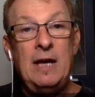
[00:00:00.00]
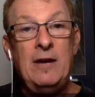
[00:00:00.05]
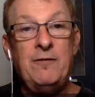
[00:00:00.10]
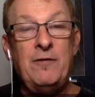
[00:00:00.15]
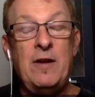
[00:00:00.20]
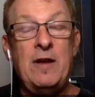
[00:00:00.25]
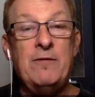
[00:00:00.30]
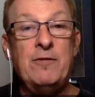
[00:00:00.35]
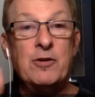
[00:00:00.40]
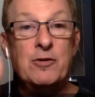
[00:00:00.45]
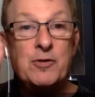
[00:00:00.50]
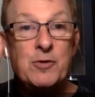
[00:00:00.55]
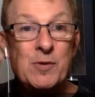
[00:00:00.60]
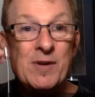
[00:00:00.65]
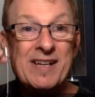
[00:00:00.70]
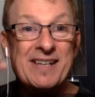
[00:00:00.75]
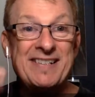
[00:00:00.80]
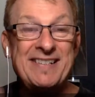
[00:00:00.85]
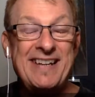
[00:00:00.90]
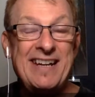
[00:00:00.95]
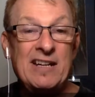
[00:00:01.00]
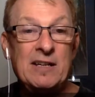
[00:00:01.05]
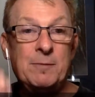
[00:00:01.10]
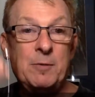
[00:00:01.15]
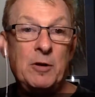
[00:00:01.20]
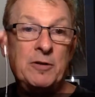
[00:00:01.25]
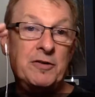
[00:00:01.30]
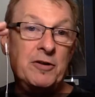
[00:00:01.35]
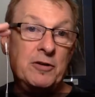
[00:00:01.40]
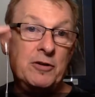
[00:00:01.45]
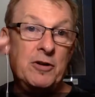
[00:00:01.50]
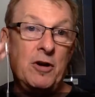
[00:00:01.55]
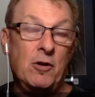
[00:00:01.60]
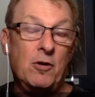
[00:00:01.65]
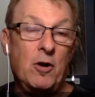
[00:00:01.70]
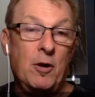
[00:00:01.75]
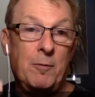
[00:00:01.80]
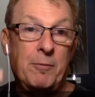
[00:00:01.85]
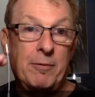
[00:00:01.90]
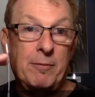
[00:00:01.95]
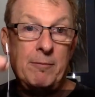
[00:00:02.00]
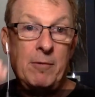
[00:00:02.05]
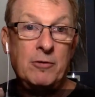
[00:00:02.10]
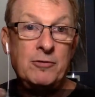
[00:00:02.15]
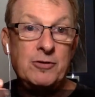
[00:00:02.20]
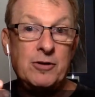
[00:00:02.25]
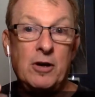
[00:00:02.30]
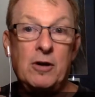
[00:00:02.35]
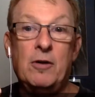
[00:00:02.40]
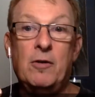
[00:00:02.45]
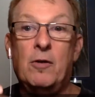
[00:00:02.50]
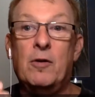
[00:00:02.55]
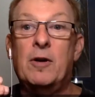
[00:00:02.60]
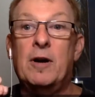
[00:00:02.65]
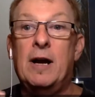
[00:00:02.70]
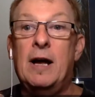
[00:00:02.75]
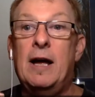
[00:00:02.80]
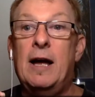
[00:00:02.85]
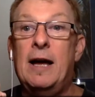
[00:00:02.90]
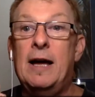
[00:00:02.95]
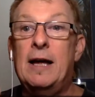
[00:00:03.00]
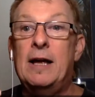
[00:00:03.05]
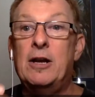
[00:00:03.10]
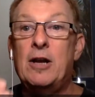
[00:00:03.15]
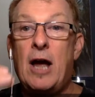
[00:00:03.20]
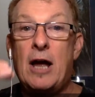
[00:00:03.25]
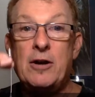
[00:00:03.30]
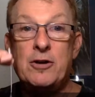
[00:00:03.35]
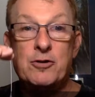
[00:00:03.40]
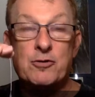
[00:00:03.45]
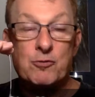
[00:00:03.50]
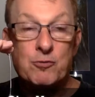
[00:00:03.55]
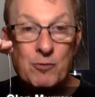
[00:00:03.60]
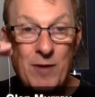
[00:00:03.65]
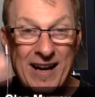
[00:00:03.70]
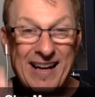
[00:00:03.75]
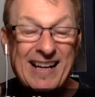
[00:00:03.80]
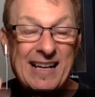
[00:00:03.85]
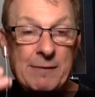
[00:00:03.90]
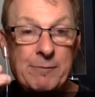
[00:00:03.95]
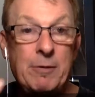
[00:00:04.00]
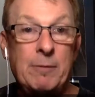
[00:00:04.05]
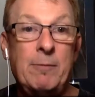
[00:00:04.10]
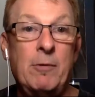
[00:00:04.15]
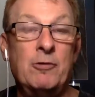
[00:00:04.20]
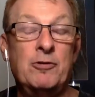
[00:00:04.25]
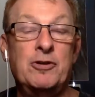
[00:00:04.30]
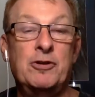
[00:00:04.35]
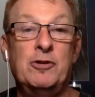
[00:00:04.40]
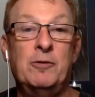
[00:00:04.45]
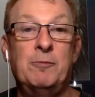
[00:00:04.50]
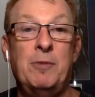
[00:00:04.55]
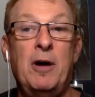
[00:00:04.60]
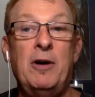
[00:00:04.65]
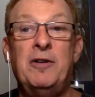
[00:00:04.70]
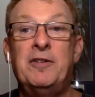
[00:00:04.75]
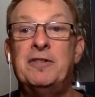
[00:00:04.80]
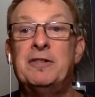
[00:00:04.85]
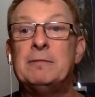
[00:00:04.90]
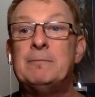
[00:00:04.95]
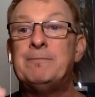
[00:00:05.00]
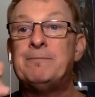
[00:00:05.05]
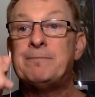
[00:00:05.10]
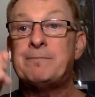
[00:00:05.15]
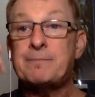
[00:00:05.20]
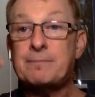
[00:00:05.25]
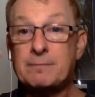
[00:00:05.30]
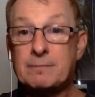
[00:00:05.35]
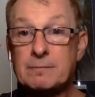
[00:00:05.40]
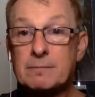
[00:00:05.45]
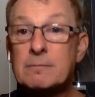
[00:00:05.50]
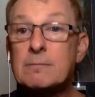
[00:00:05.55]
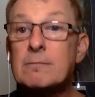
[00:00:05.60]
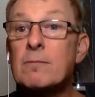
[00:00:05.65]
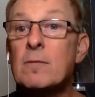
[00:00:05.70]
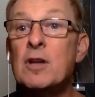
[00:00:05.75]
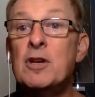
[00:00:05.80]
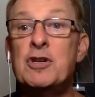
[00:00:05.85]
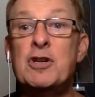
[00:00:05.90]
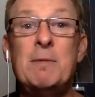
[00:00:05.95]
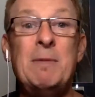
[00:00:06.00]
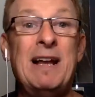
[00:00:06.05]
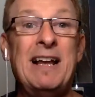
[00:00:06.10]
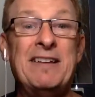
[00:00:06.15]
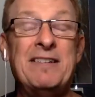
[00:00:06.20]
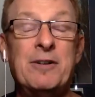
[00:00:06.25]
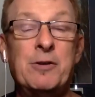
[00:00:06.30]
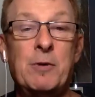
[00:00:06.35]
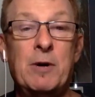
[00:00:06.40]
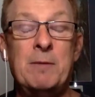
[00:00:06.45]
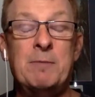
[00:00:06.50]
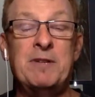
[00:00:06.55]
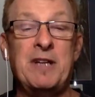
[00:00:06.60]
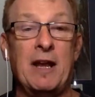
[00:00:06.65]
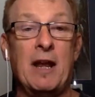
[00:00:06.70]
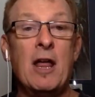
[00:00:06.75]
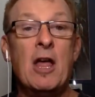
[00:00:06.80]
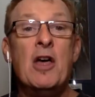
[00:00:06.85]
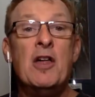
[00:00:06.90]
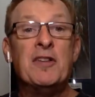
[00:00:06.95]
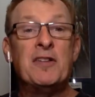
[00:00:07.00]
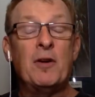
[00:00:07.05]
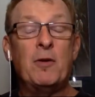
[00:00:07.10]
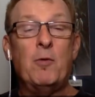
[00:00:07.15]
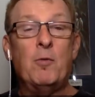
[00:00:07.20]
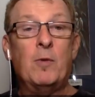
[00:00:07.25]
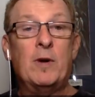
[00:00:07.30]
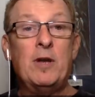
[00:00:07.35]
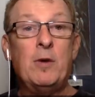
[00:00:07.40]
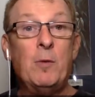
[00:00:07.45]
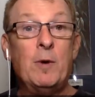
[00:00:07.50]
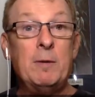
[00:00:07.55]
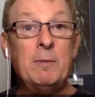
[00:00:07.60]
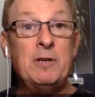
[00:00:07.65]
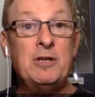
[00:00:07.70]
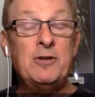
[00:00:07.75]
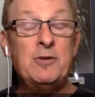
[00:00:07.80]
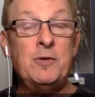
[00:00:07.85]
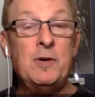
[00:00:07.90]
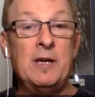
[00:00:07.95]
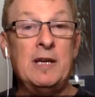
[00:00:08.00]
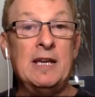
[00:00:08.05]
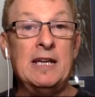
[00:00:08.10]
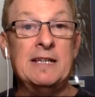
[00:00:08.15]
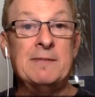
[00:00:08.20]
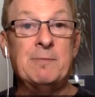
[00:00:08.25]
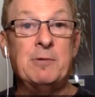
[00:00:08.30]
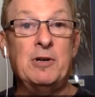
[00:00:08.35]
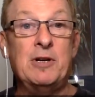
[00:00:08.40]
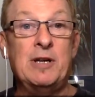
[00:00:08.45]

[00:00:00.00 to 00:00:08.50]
if, if you're doing a sales post or, or a promotion or, or a, a, a directly promotional post, it should be less than 20%. So what you want to be doing is